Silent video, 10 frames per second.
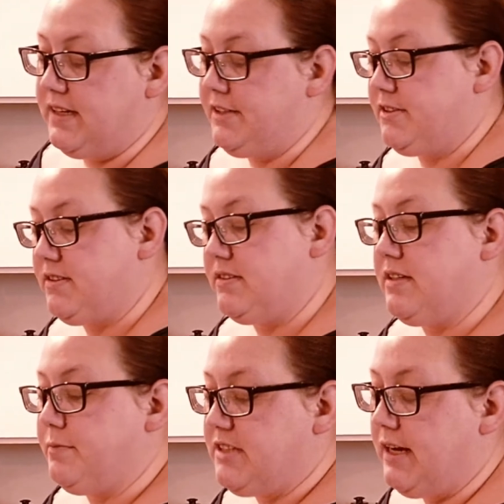I just
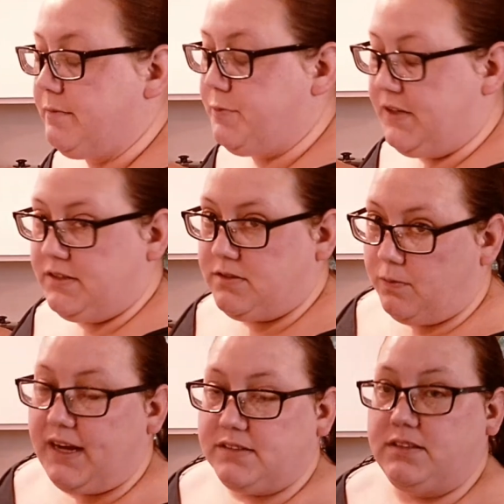sometimes, because the
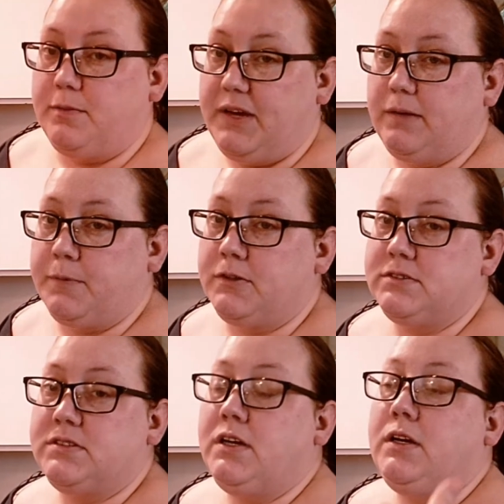wax on the
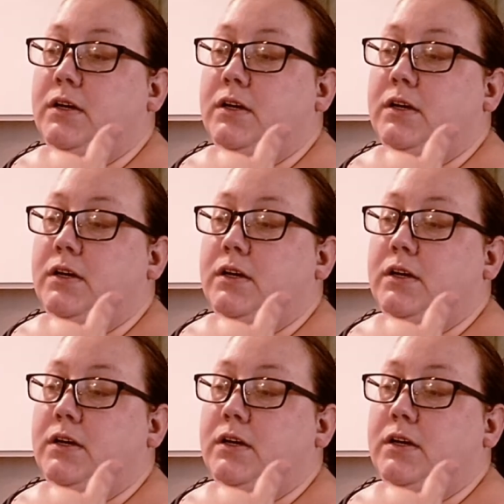papers,